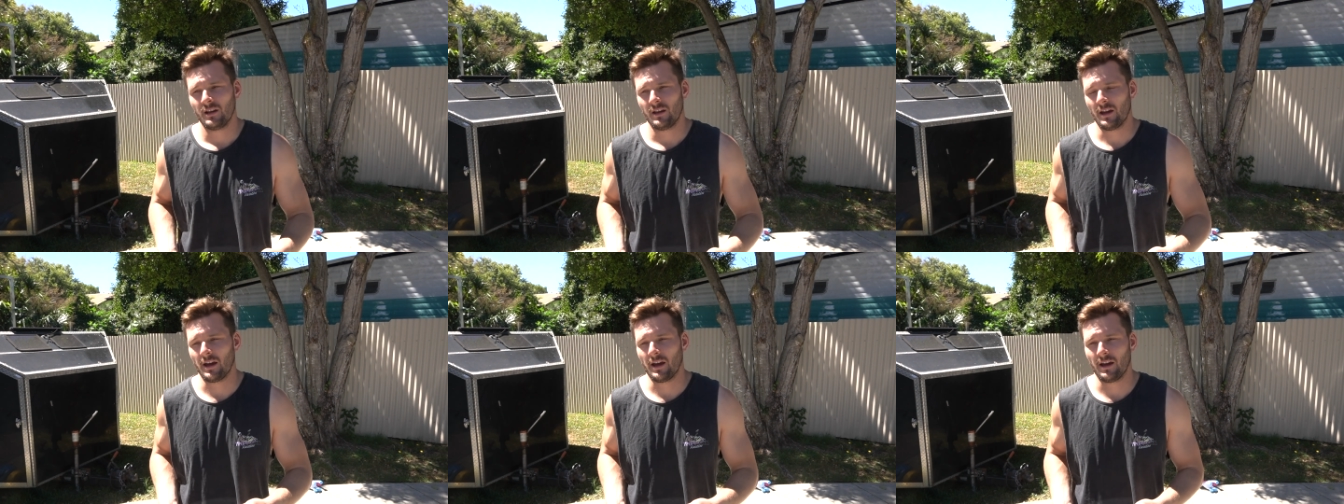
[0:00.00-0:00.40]

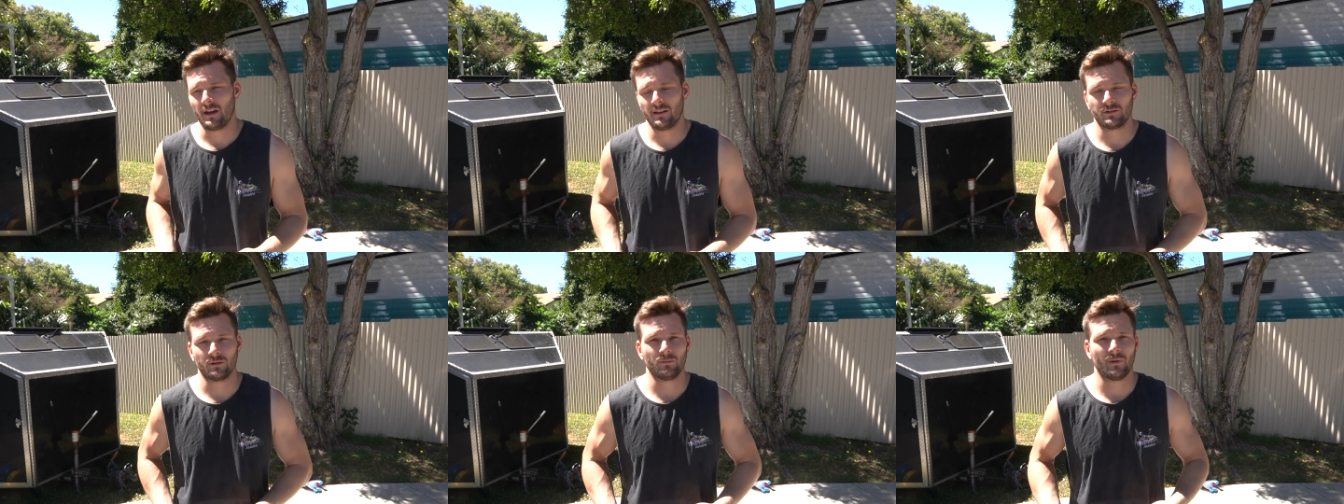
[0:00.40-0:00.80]

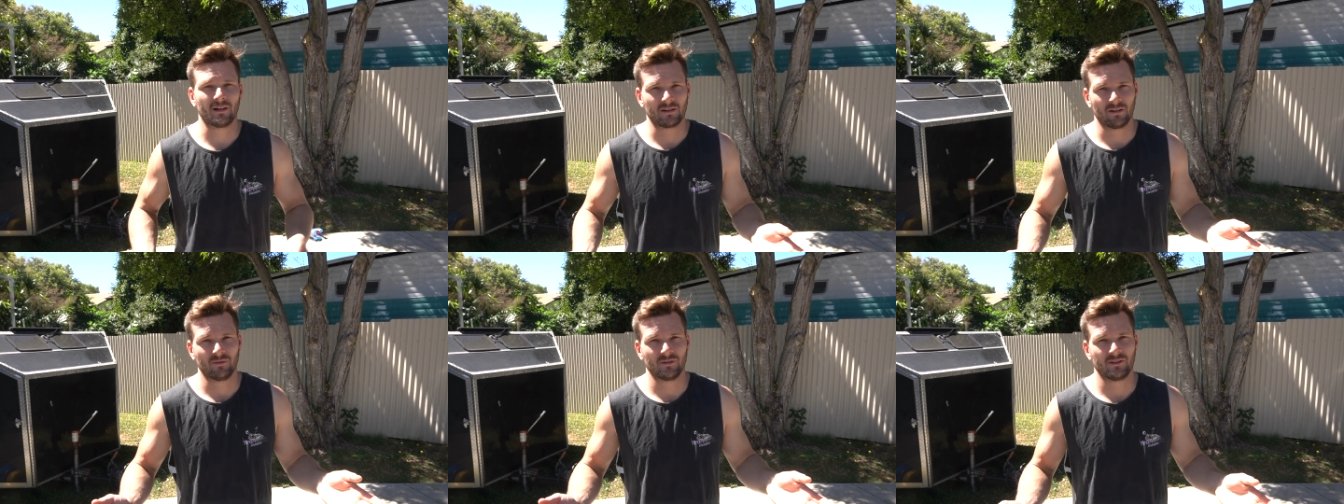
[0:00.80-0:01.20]
Uh, so we
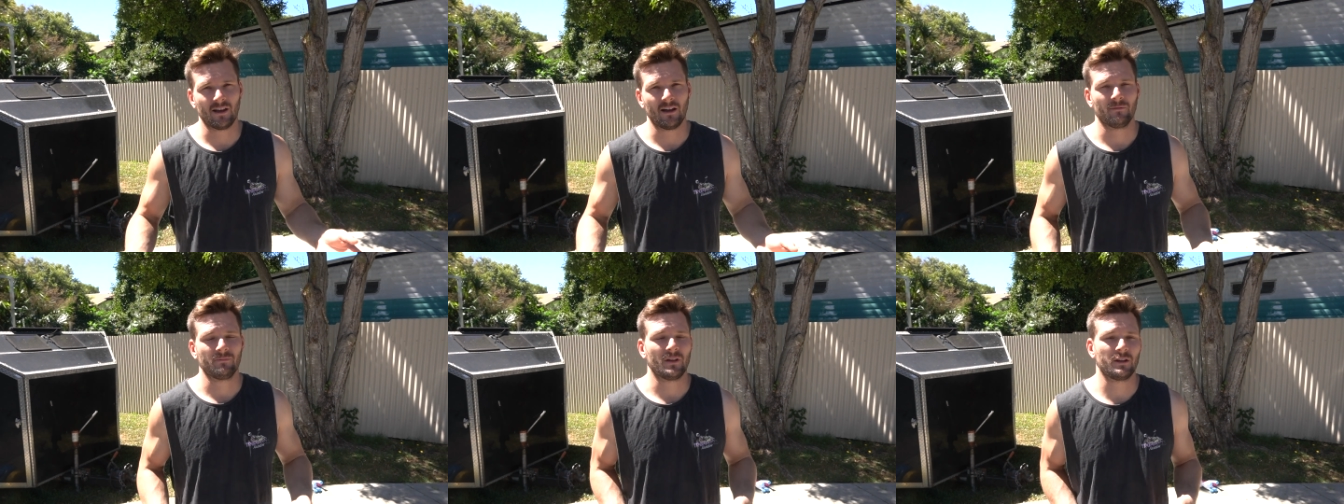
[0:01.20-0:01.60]
backed it up for
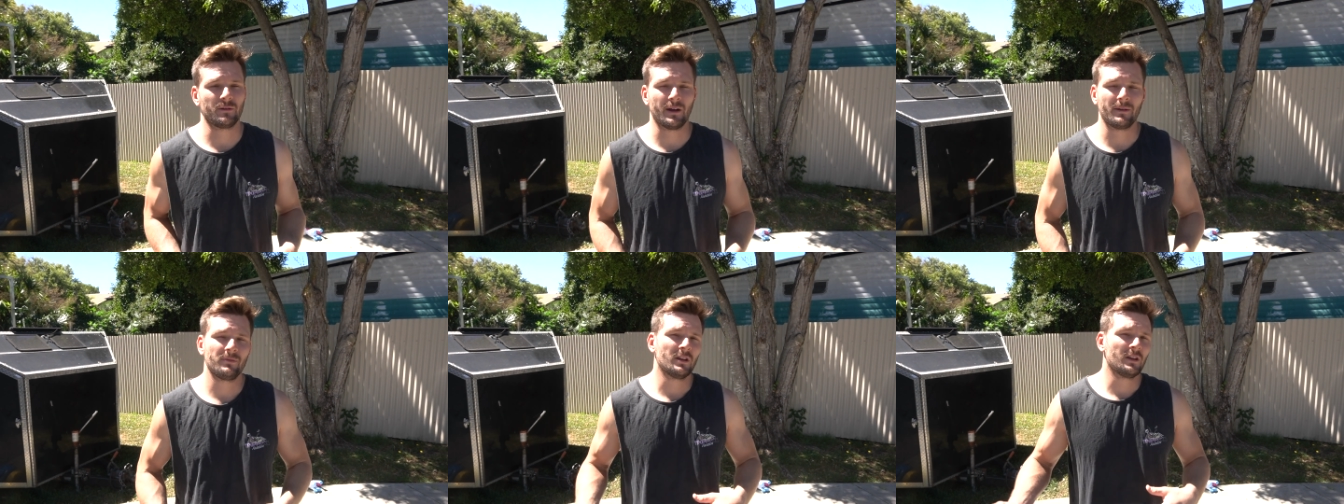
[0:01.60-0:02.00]
sale.
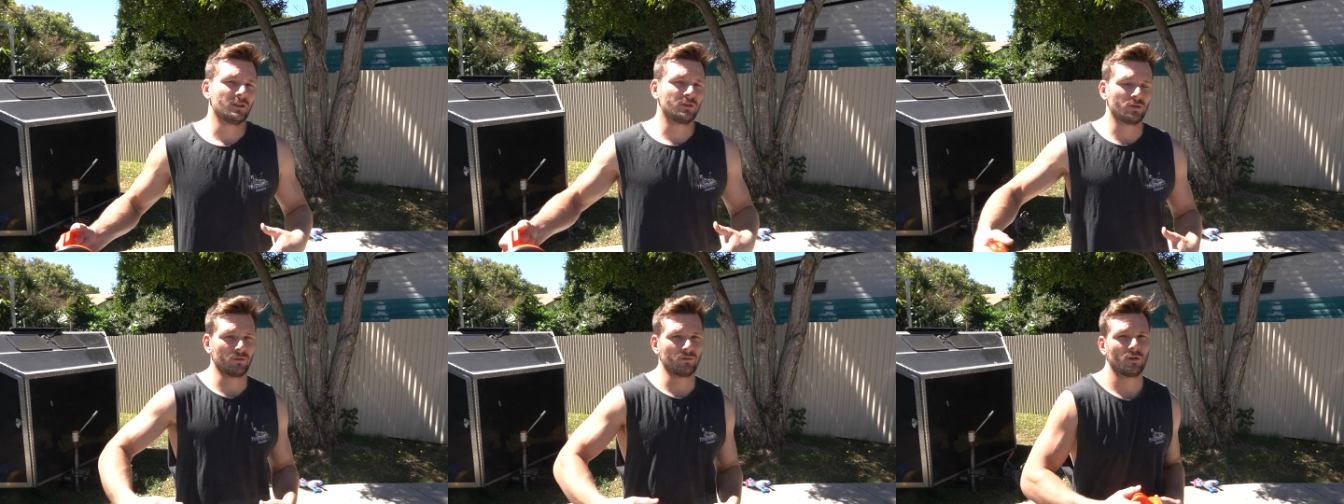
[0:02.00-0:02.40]
Anyway,
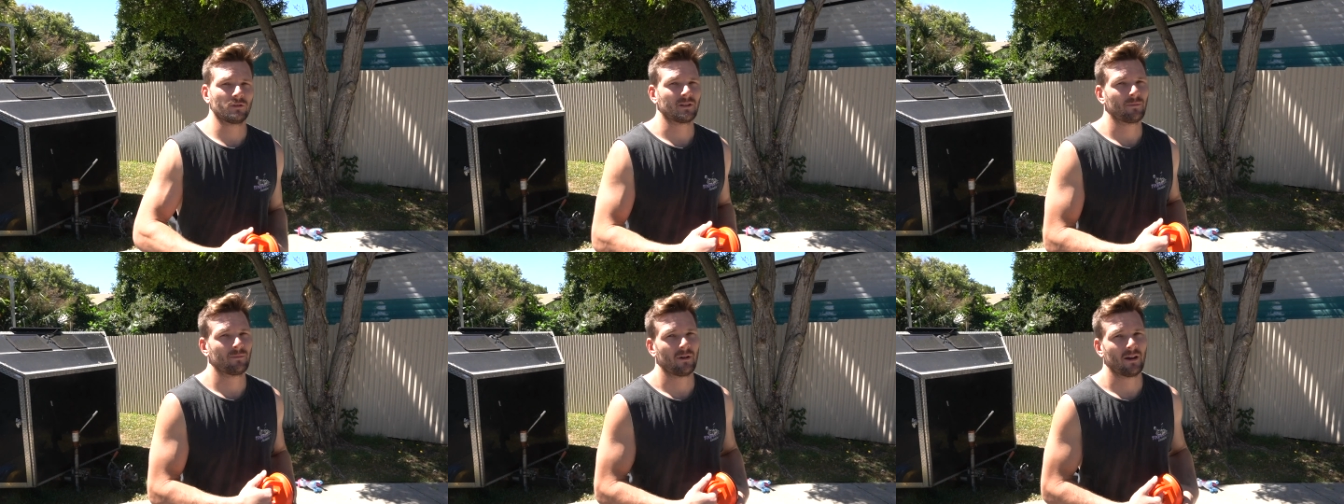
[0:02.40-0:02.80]
dude
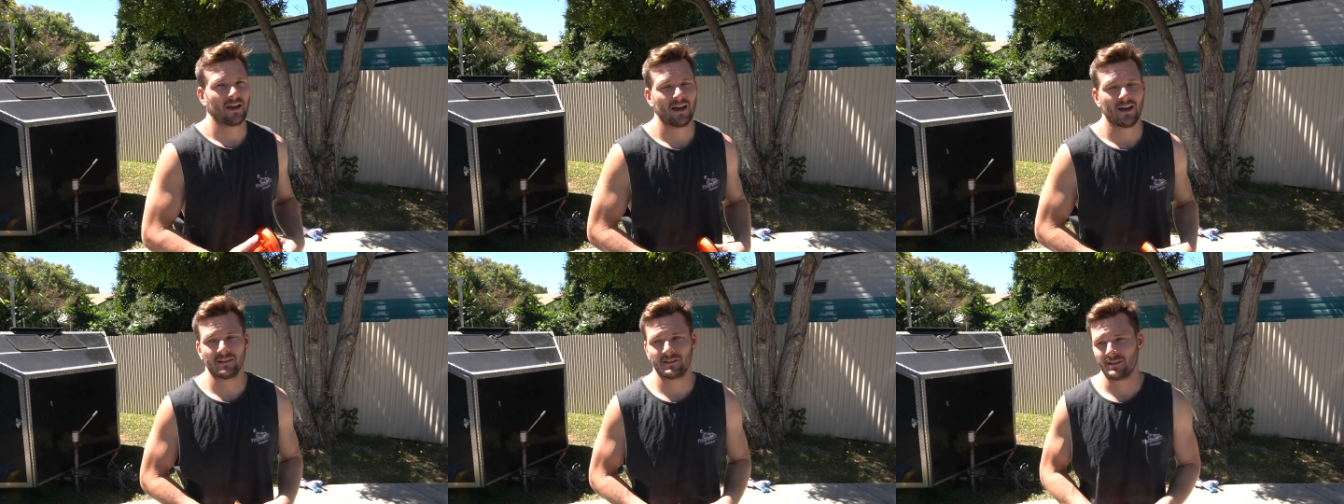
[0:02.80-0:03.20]
rocks up at my
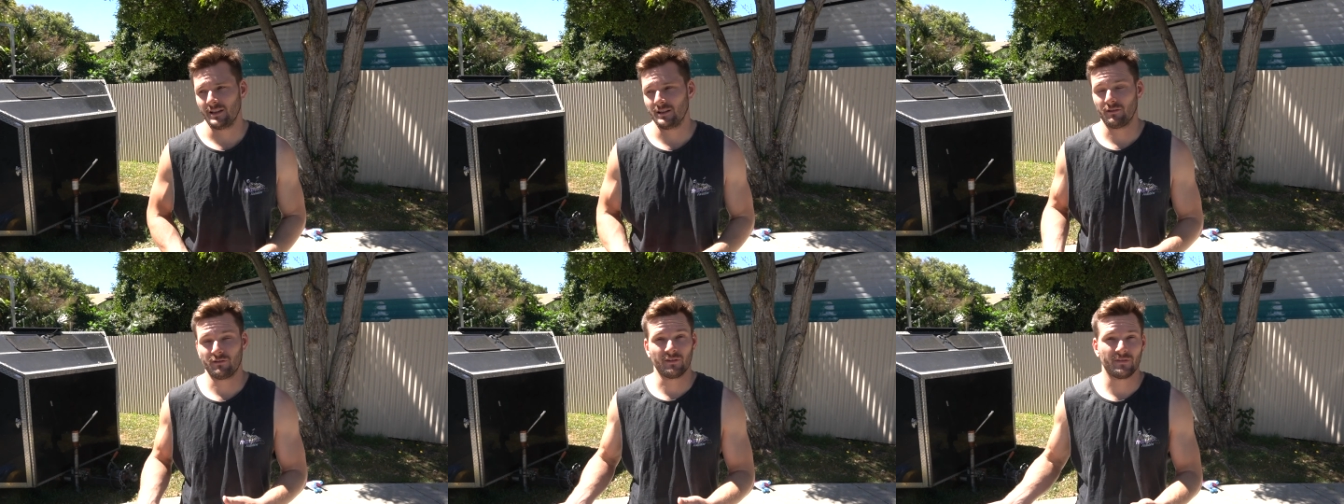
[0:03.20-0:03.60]
house
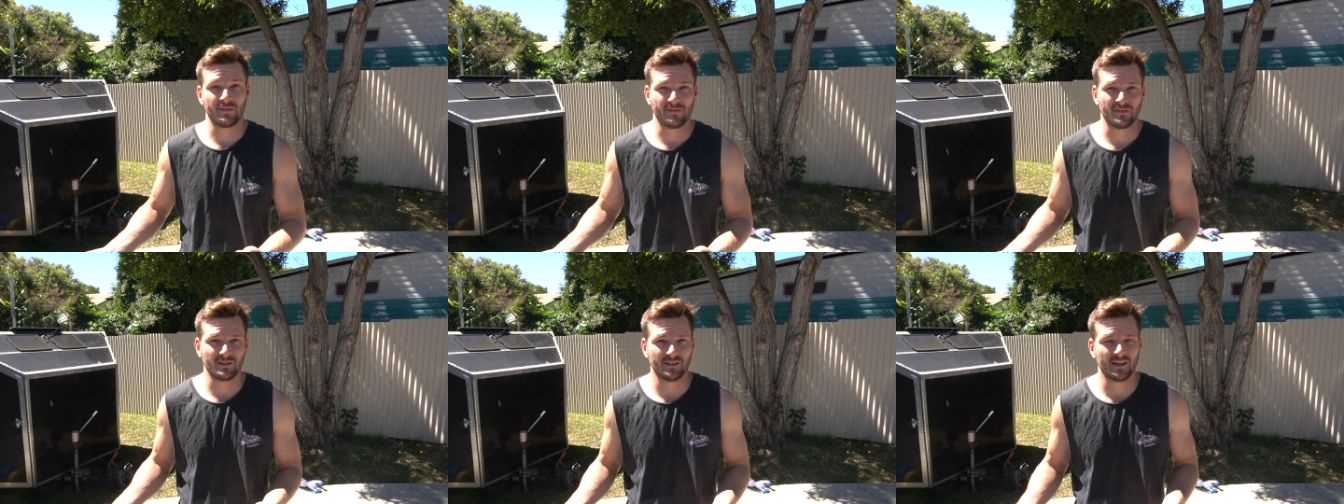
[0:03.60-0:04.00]
in a
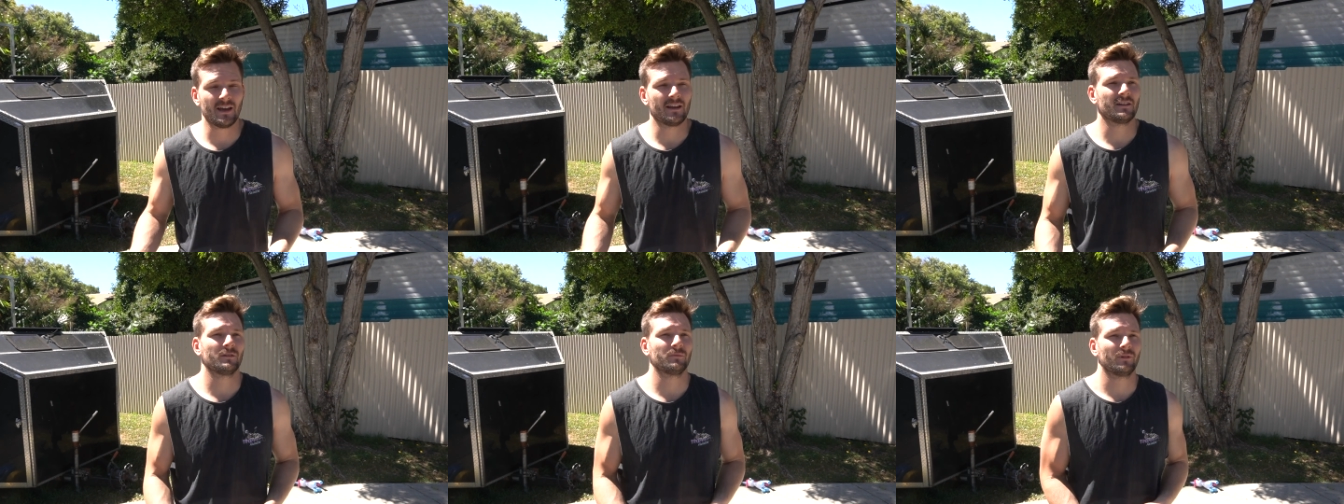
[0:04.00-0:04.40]

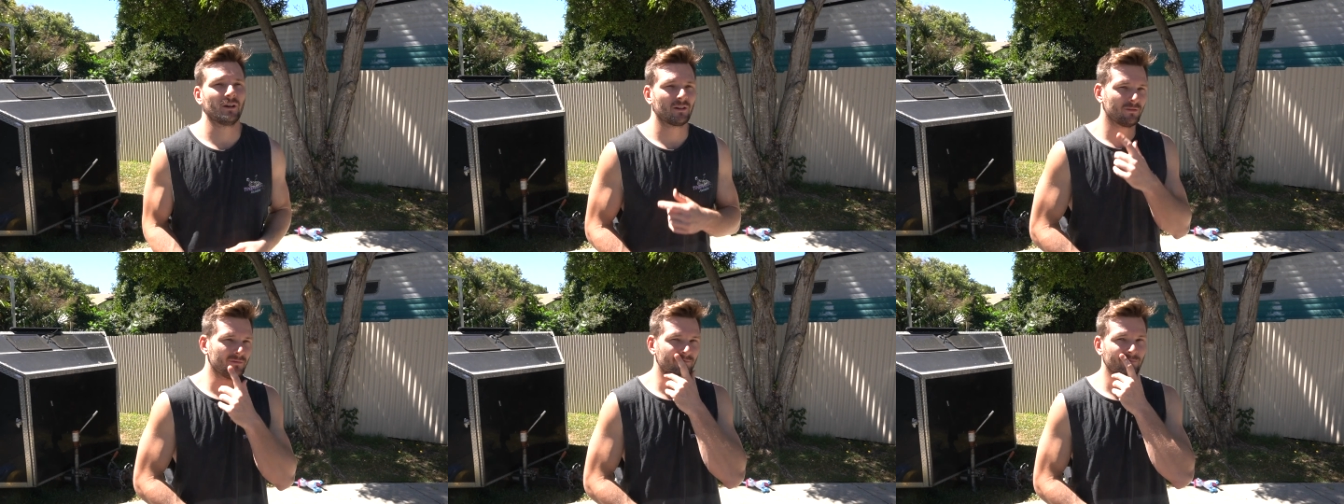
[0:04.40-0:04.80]
350Z, and I'm
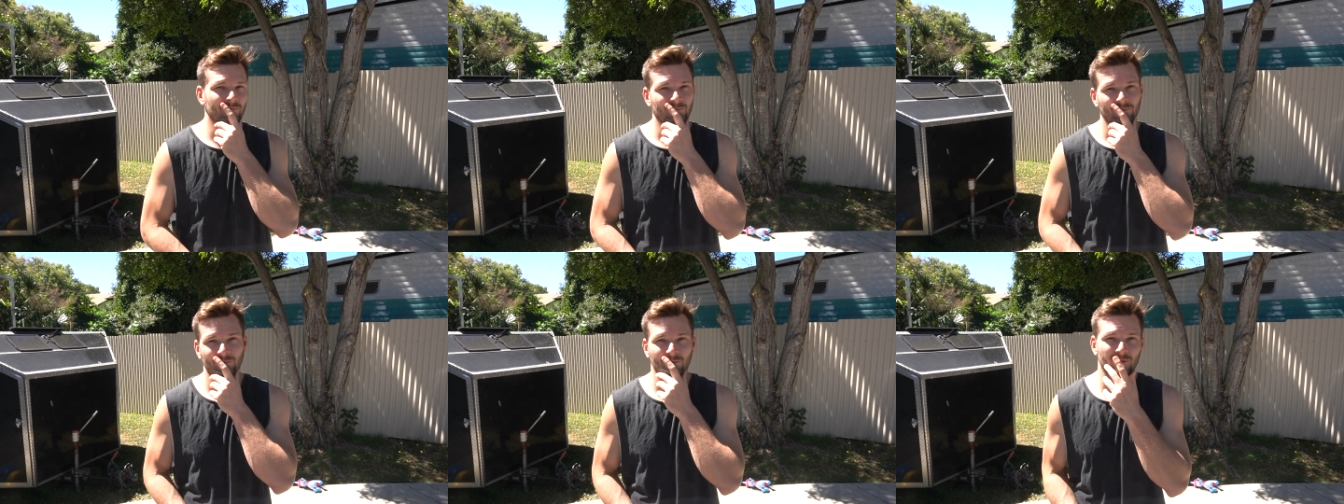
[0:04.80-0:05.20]
like,
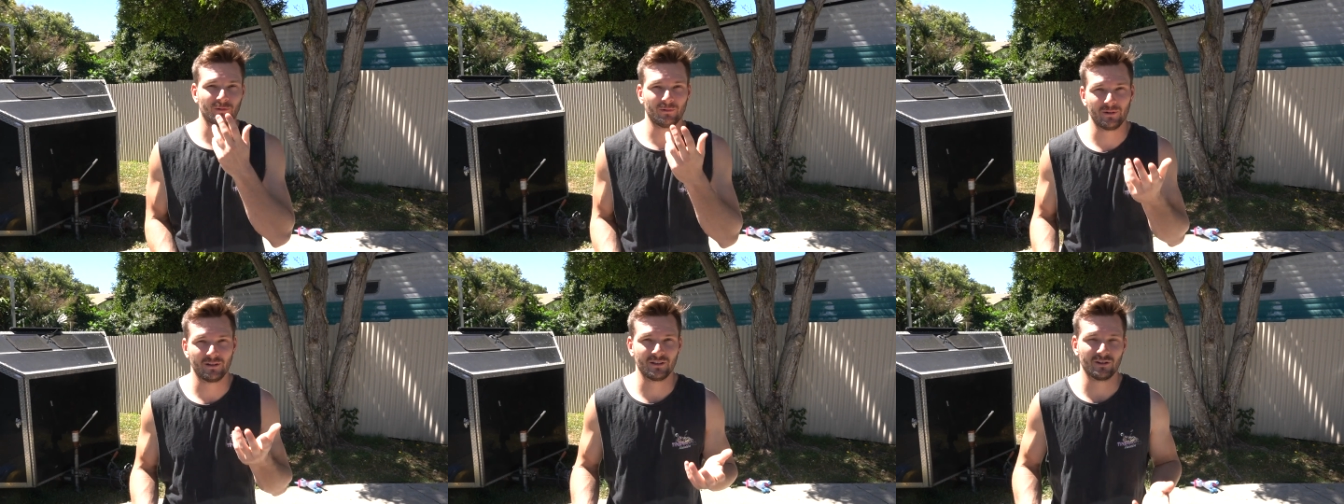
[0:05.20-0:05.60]
hmm, wonder
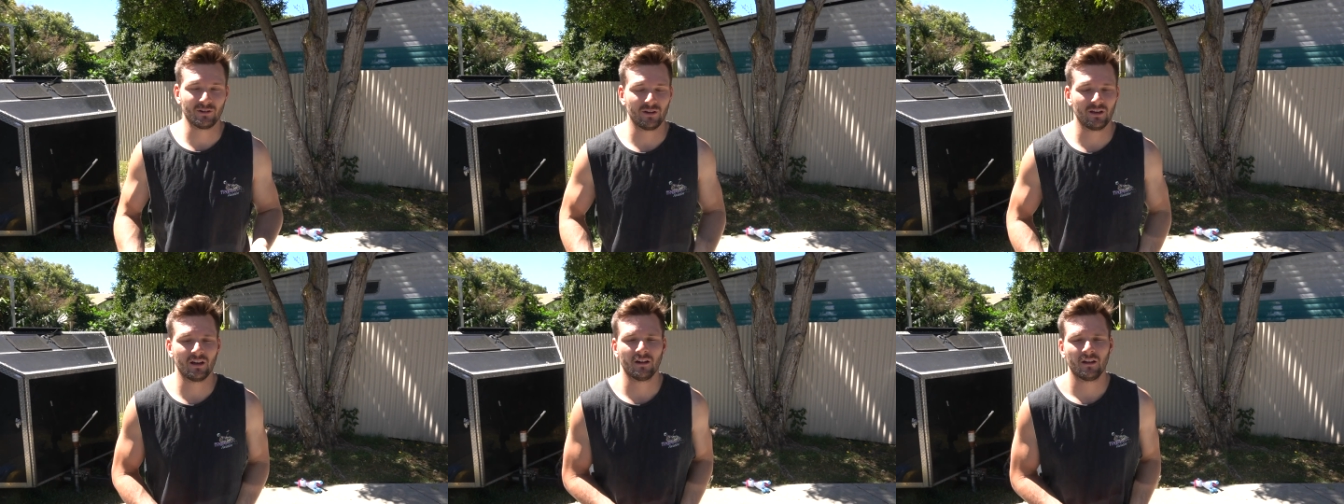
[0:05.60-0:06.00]
what we can
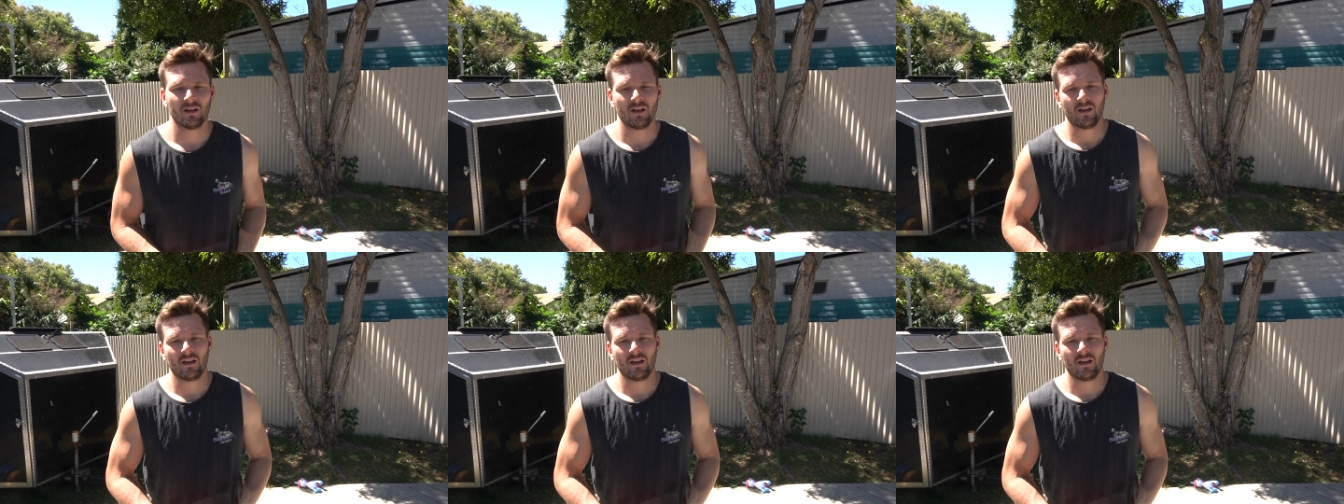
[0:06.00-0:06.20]
do here.